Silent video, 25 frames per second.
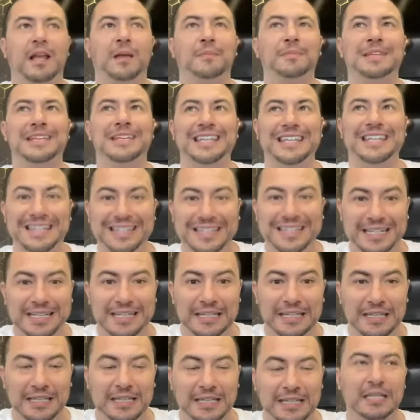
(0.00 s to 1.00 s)
I'm
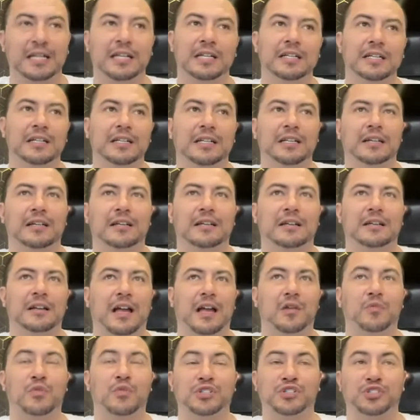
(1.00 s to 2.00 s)
kidding.
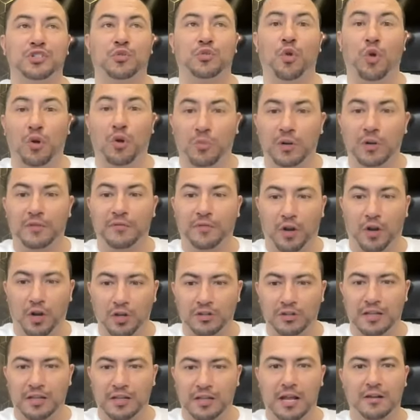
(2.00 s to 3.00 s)
I wish the court would have
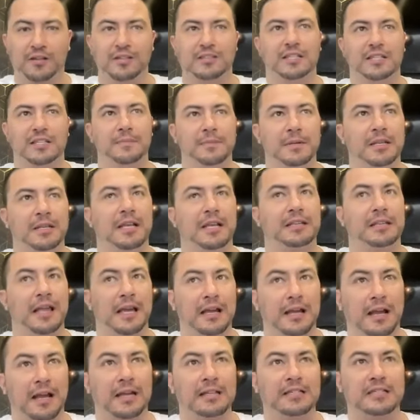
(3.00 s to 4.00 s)
heard that, because they'd be like,
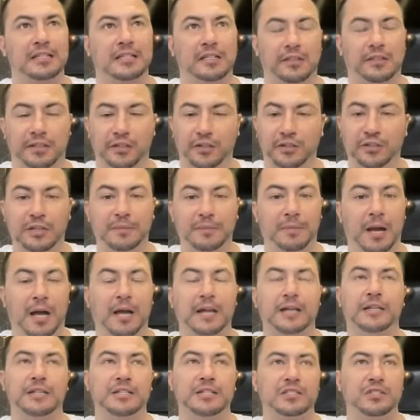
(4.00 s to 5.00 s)
that guy's clearly
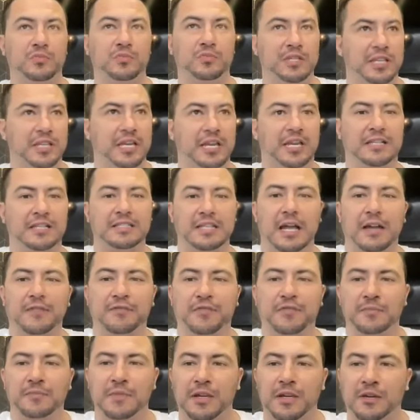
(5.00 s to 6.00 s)
biased. We can't
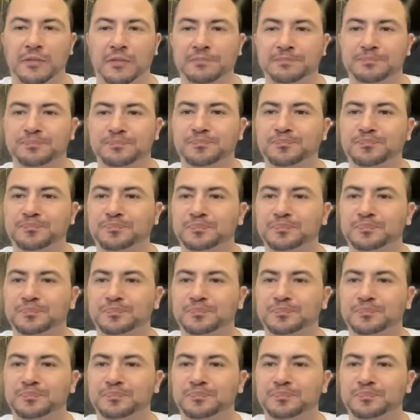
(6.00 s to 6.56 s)
have him there.